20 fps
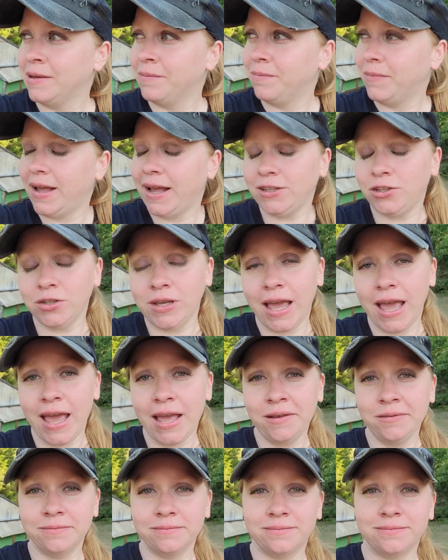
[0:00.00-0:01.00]
But that's
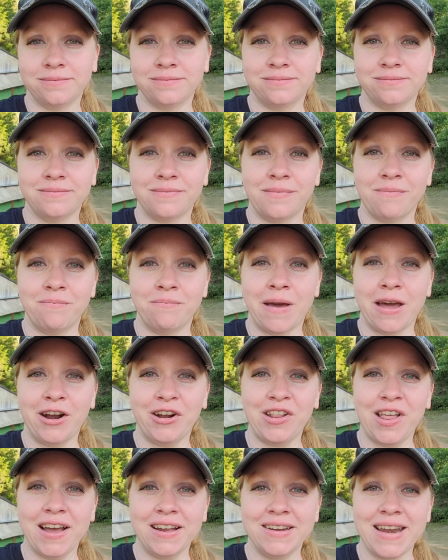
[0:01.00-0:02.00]
okay. Better
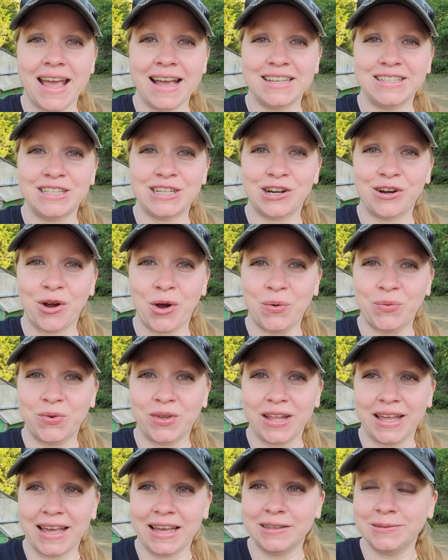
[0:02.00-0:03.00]
luck next year,
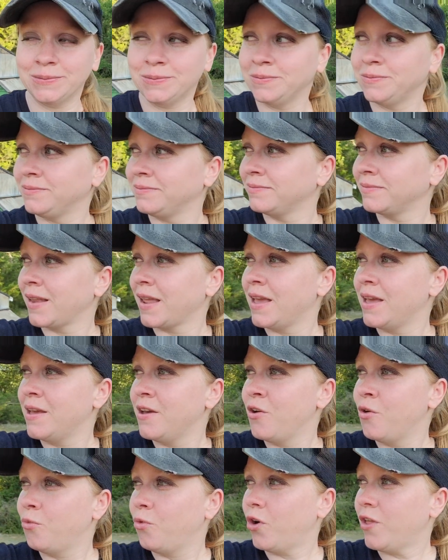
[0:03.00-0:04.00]
hopefully.
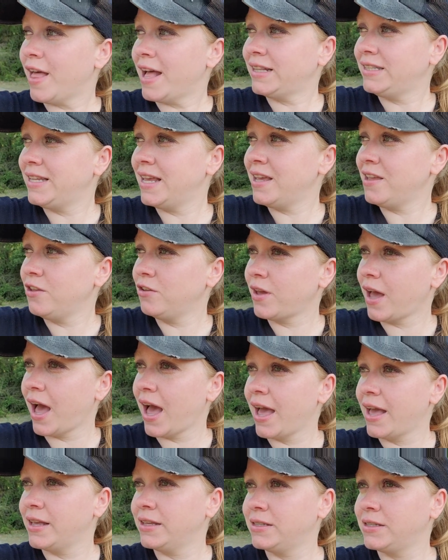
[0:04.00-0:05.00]
Well, that's it, you
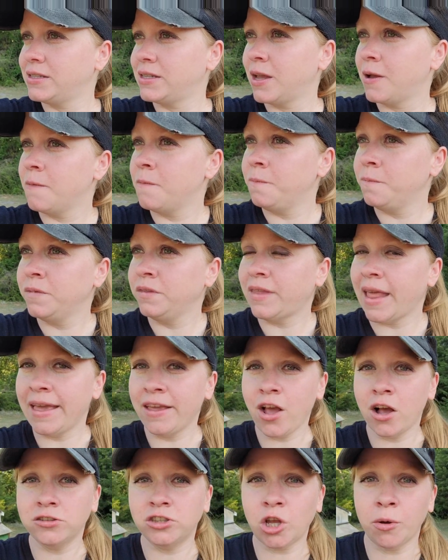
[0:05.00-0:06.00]
guys. Thank
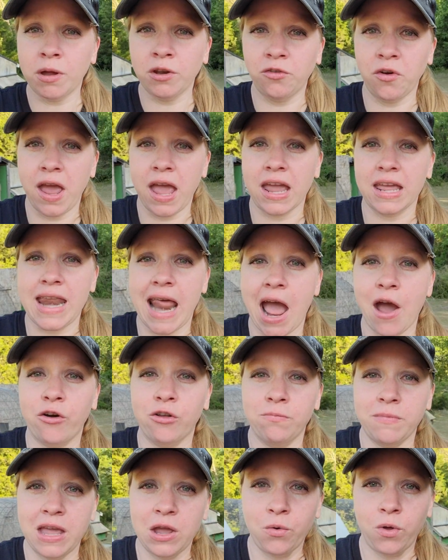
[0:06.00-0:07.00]
y'all so much for hanging out
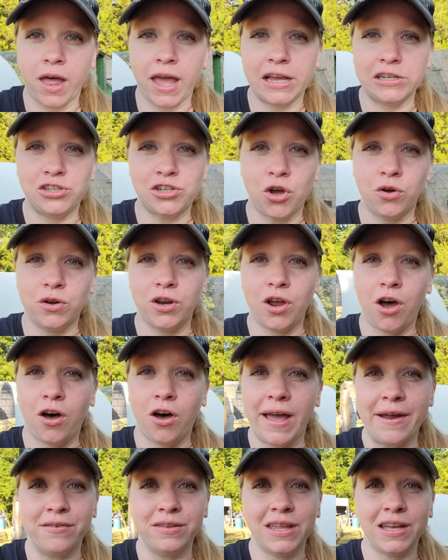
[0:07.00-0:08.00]
with me while I showed y'all
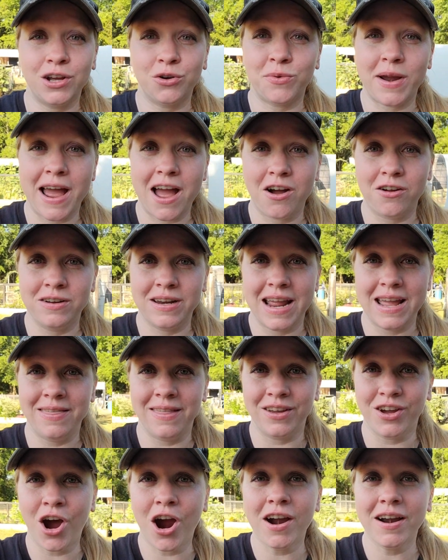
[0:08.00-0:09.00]
everything around in
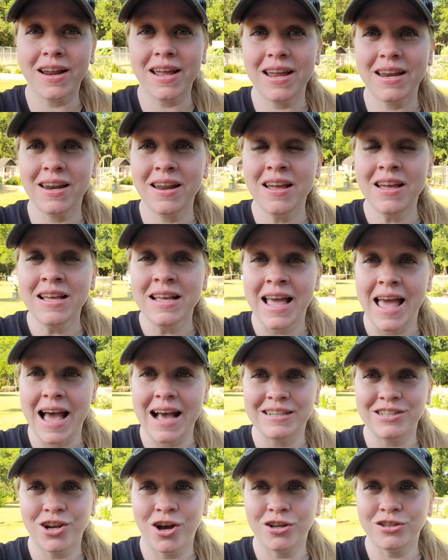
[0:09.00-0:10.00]
the garden.
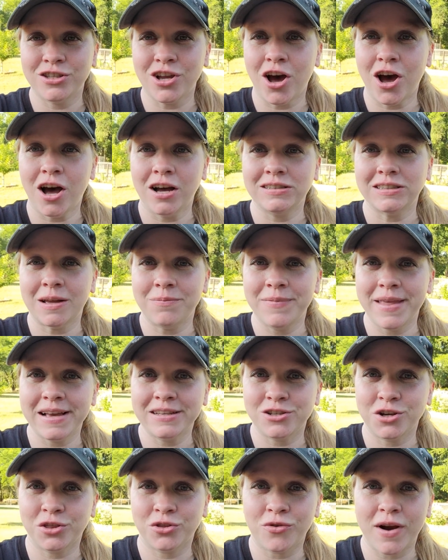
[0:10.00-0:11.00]
As y'all saw, some
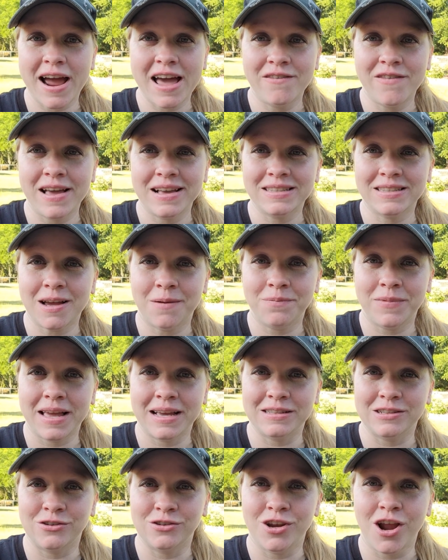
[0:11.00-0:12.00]
things are thriving, some
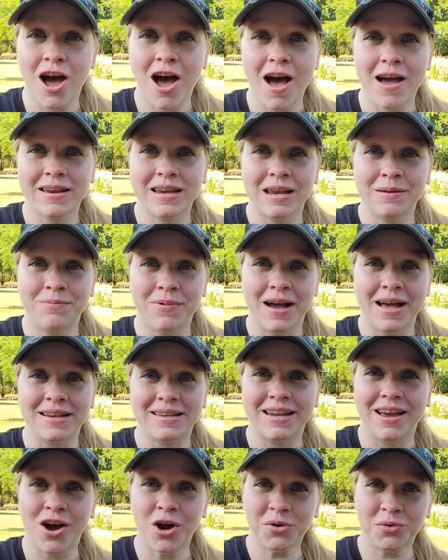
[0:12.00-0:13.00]
things are not,
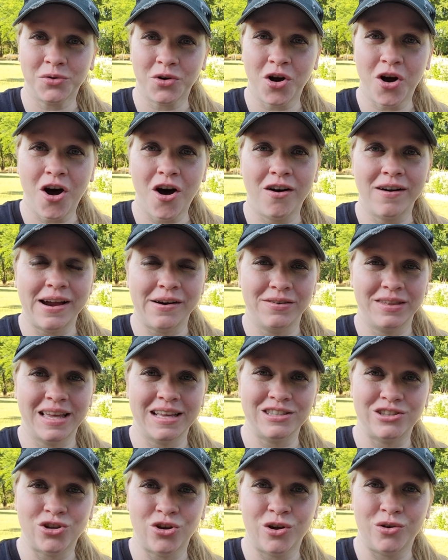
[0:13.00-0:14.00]
but overall,
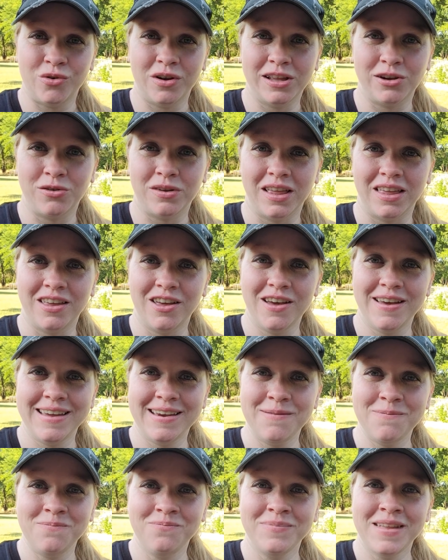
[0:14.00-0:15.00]
everything's doing really, really good.